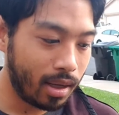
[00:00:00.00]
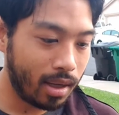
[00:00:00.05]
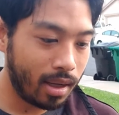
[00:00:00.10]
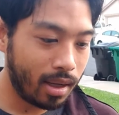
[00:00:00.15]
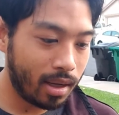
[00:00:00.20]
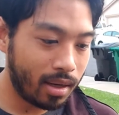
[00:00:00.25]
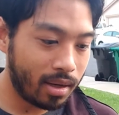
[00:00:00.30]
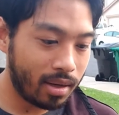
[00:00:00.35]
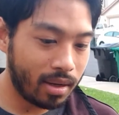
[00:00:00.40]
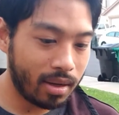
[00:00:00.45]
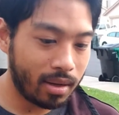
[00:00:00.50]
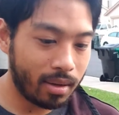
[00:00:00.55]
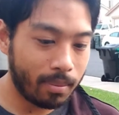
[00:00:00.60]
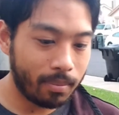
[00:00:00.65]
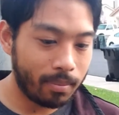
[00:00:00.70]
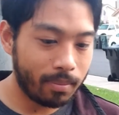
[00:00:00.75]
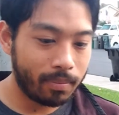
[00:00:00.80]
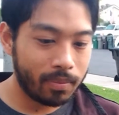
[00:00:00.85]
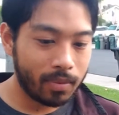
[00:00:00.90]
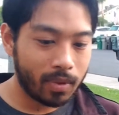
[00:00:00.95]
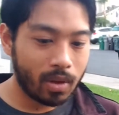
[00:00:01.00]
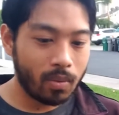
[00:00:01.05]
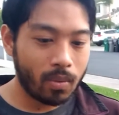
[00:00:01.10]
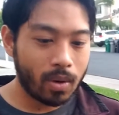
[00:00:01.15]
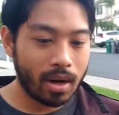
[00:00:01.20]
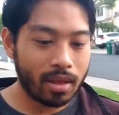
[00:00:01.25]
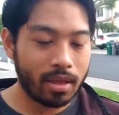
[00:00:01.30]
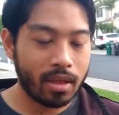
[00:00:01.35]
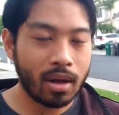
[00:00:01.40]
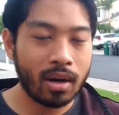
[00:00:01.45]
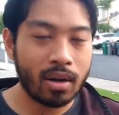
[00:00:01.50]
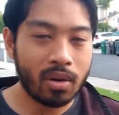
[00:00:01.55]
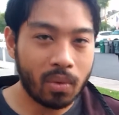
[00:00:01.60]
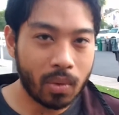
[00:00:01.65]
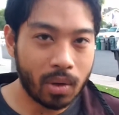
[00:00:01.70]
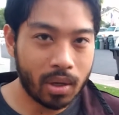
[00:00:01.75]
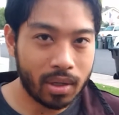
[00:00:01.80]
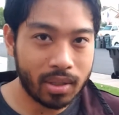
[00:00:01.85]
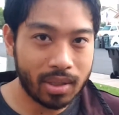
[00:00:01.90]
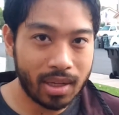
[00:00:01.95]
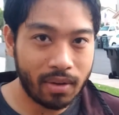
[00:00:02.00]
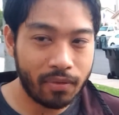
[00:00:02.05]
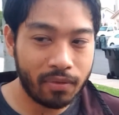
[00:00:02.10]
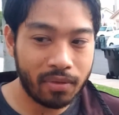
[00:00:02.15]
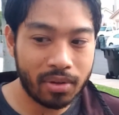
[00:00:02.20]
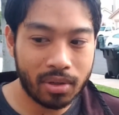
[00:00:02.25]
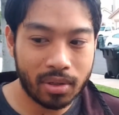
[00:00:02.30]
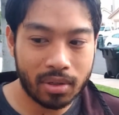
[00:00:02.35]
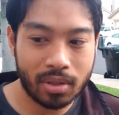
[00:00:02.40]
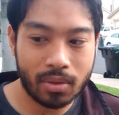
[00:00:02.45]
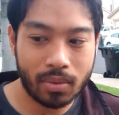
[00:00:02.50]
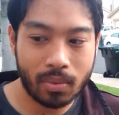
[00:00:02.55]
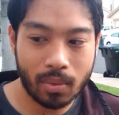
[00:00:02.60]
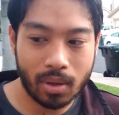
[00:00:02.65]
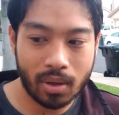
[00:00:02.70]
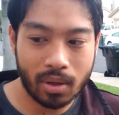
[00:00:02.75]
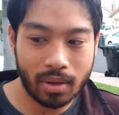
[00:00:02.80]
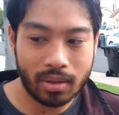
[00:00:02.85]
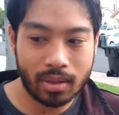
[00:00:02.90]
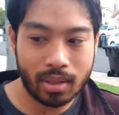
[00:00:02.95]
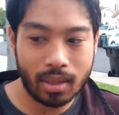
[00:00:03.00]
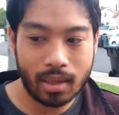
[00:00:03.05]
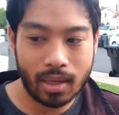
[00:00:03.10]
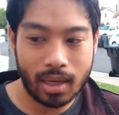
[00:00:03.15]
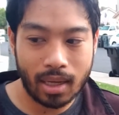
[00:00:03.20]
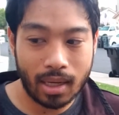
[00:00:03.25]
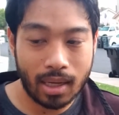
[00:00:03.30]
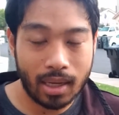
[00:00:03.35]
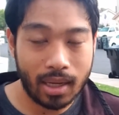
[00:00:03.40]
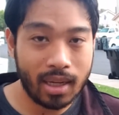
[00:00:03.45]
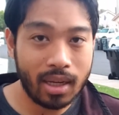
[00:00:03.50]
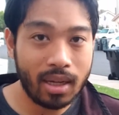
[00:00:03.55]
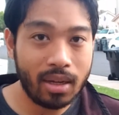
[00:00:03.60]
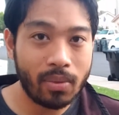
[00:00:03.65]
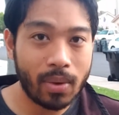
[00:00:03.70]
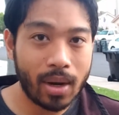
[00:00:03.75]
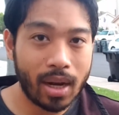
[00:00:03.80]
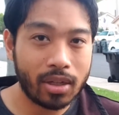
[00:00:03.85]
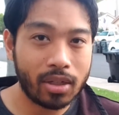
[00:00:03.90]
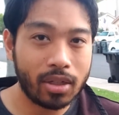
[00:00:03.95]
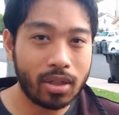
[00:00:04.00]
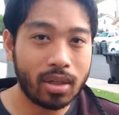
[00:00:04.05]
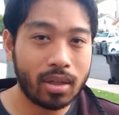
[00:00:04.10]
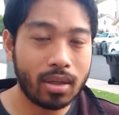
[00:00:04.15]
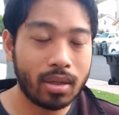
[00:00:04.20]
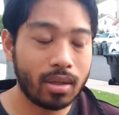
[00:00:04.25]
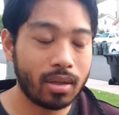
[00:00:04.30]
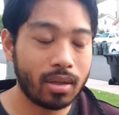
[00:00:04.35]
and what I thought it was at first was a heat rash.